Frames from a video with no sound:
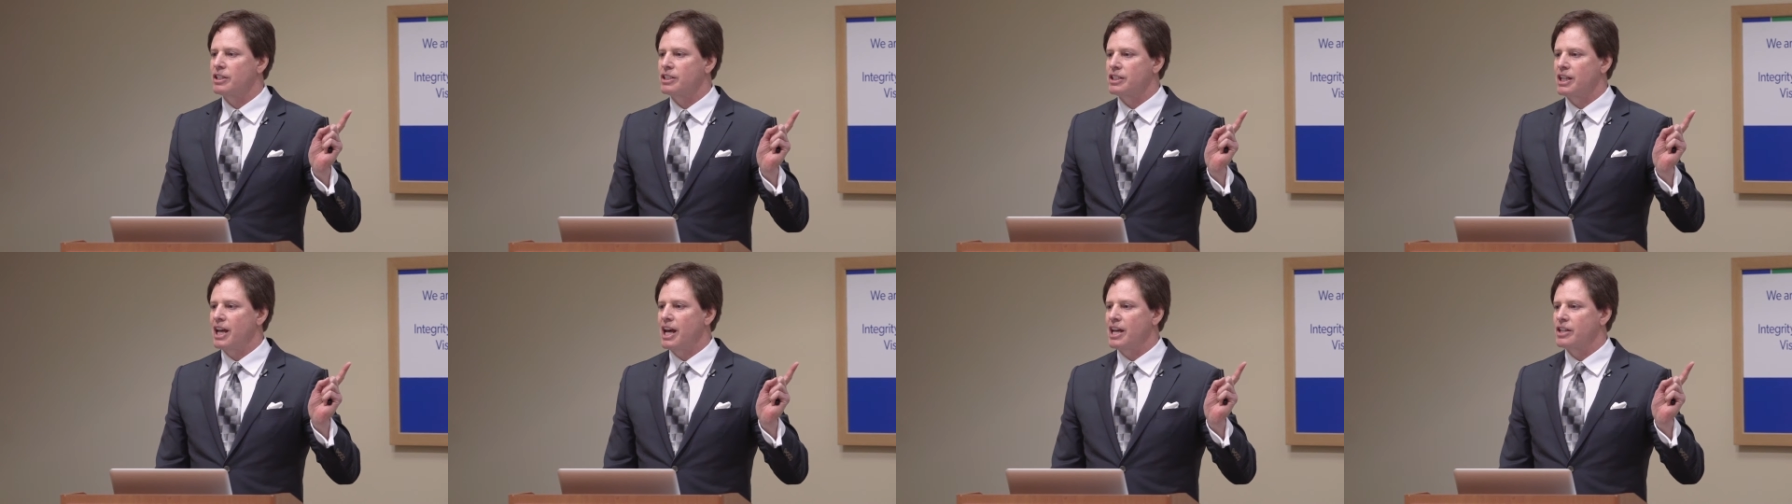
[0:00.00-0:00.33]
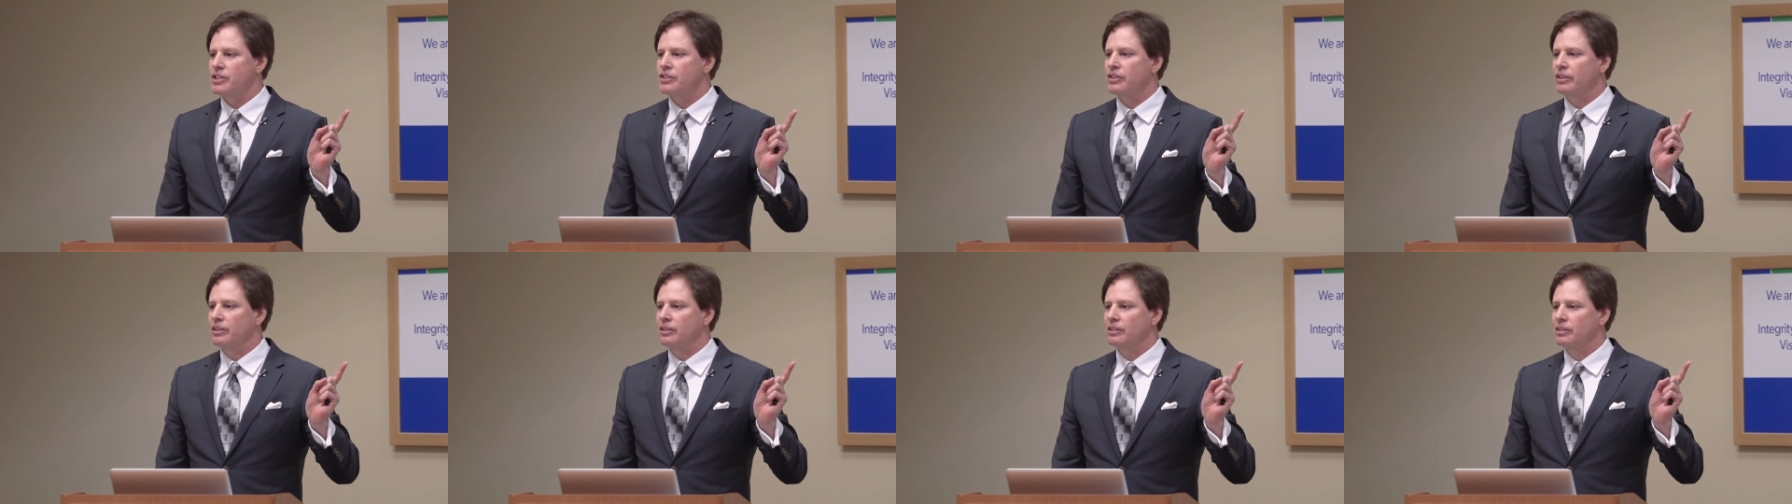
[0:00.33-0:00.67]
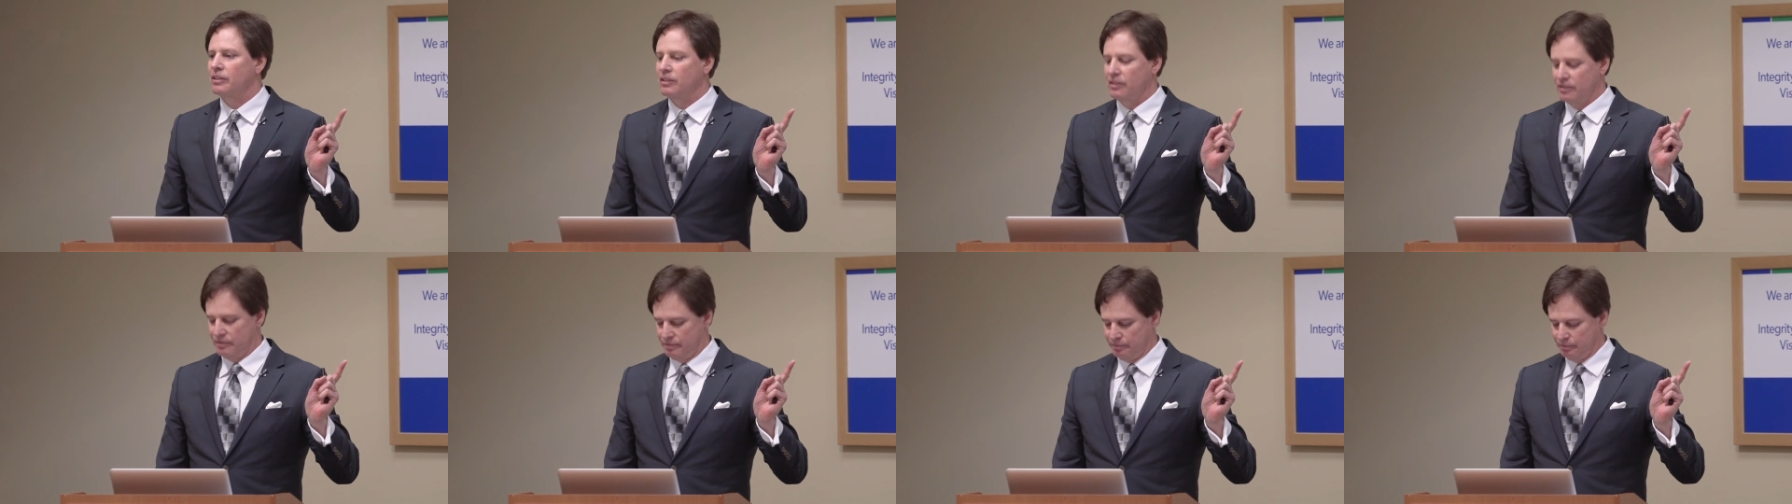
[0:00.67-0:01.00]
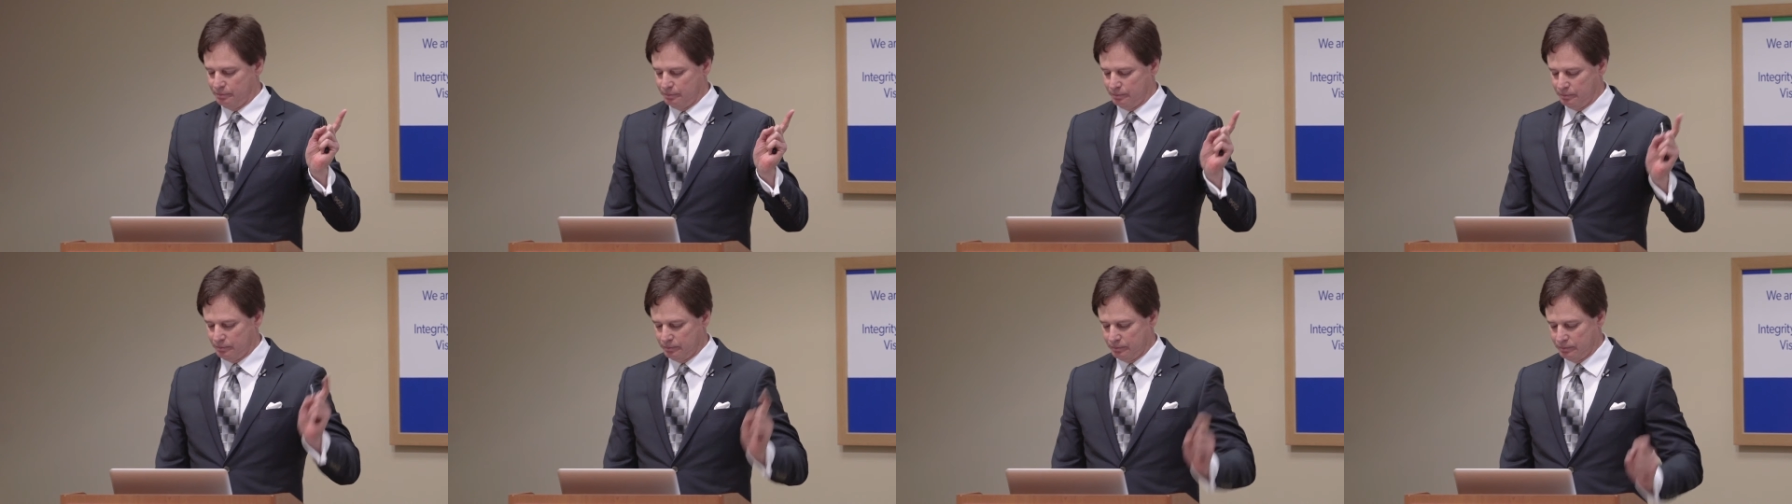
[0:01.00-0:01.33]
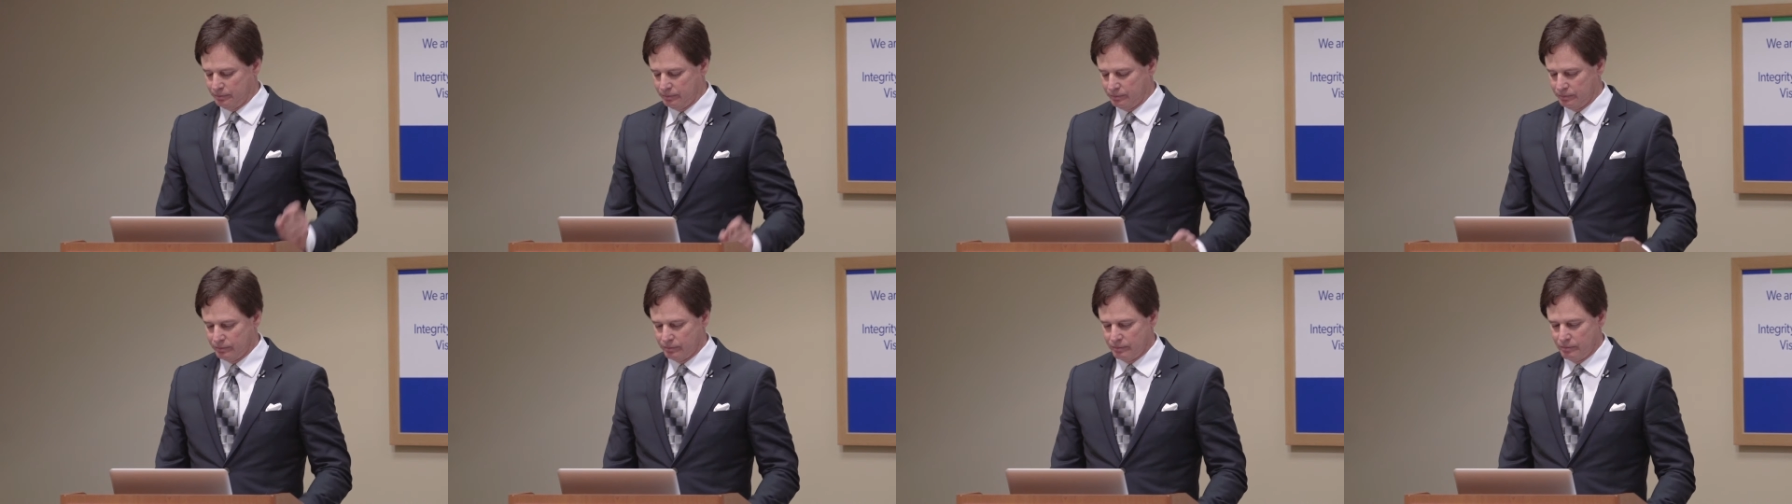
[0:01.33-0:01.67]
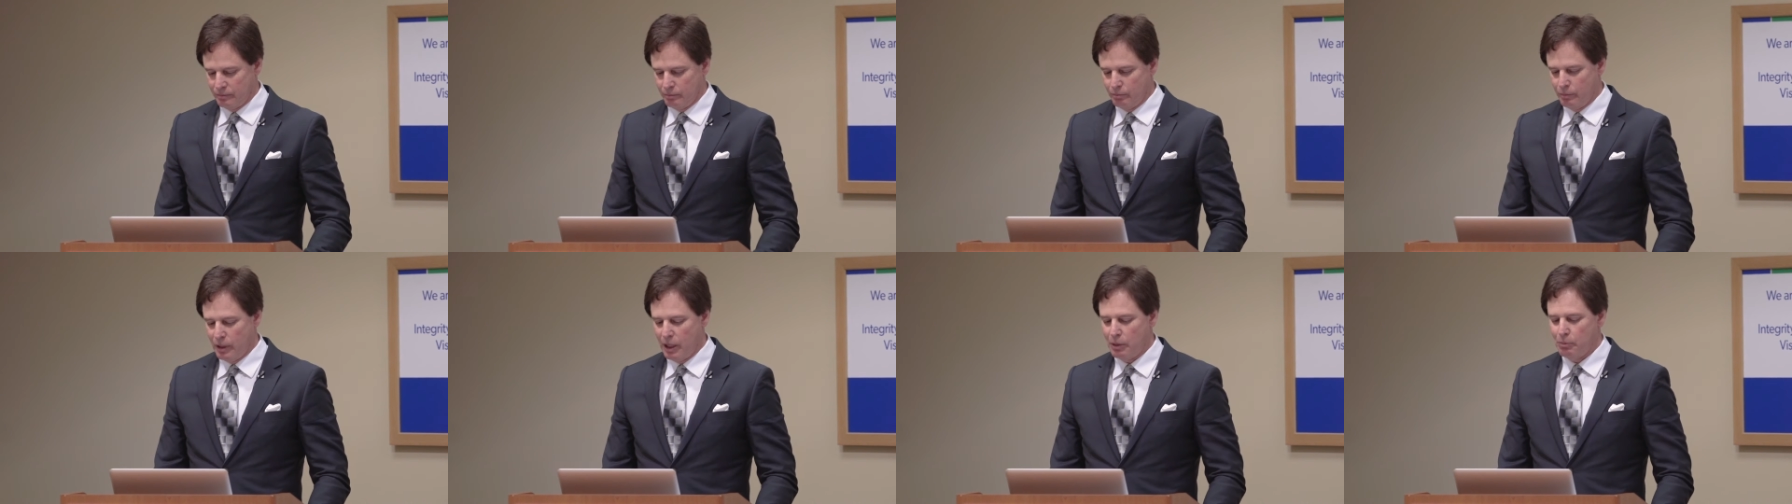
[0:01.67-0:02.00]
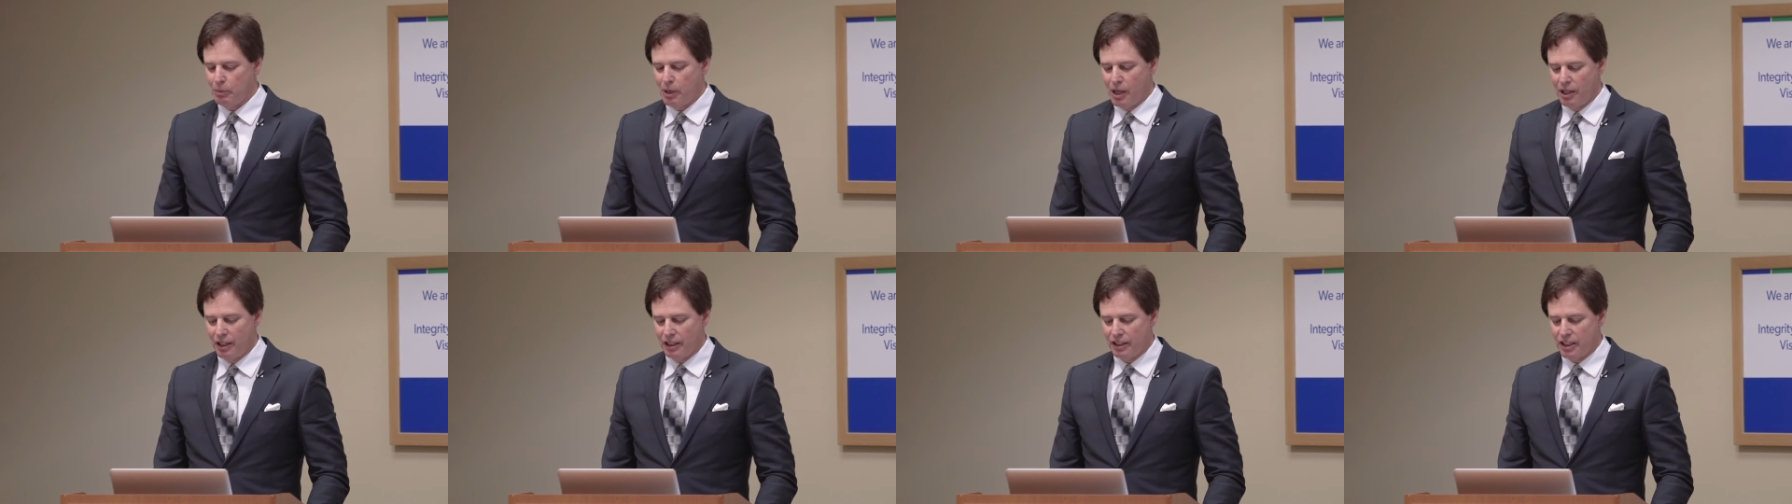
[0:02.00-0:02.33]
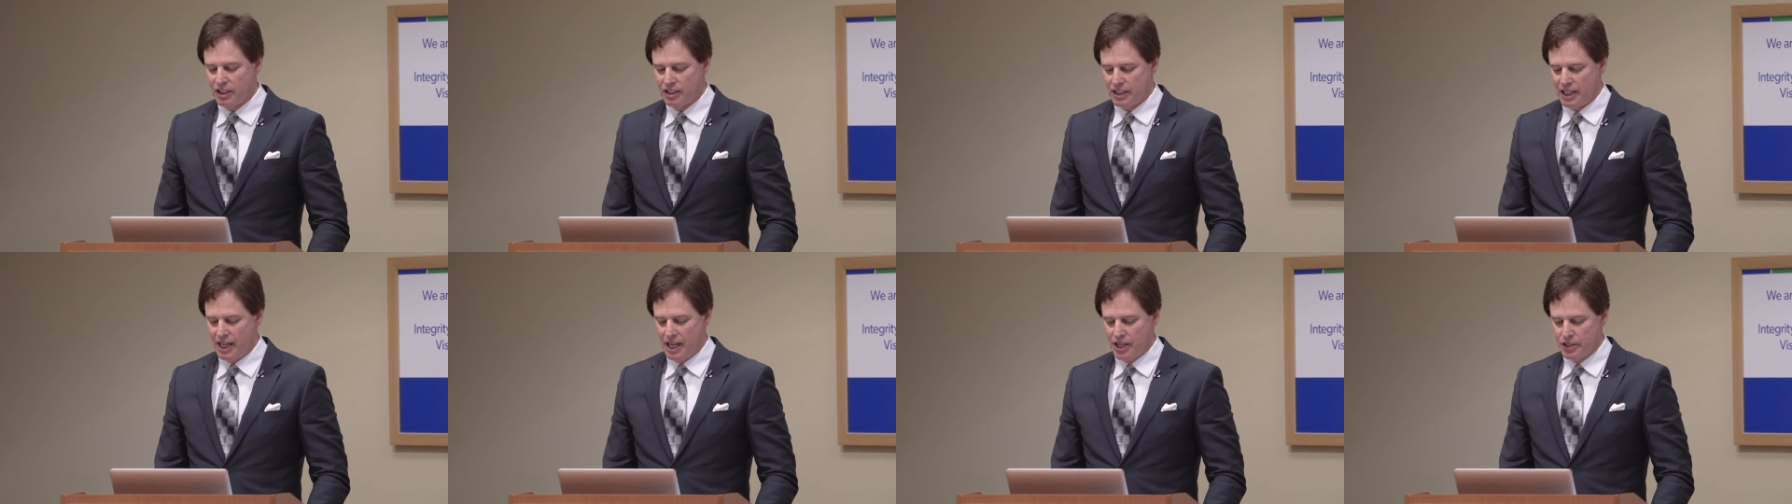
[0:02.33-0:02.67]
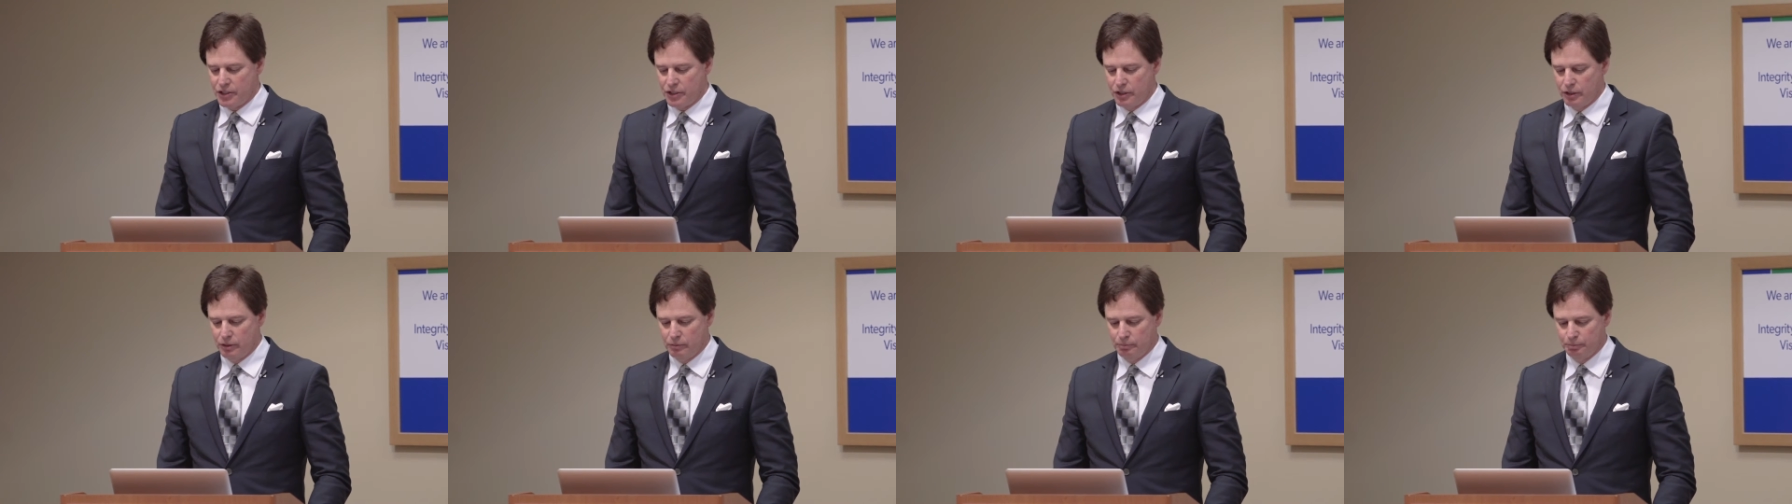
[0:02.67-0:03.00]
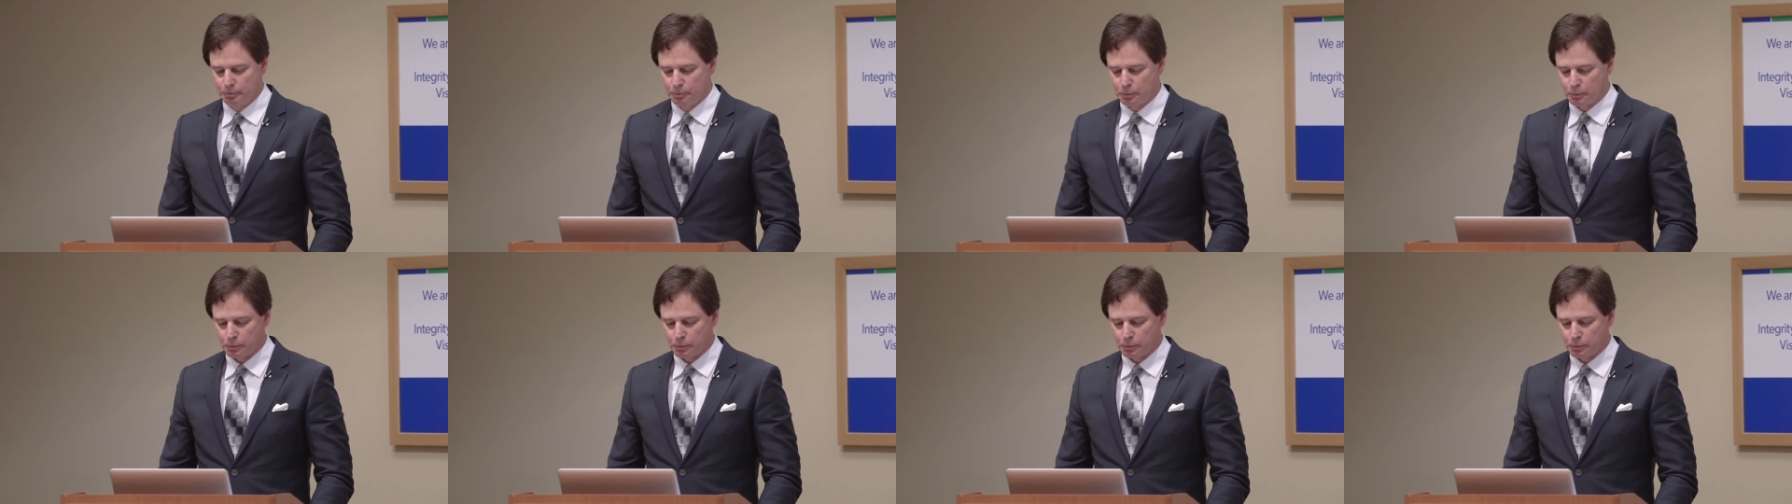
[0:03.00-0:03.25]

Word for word: disaster, metabolic disaster.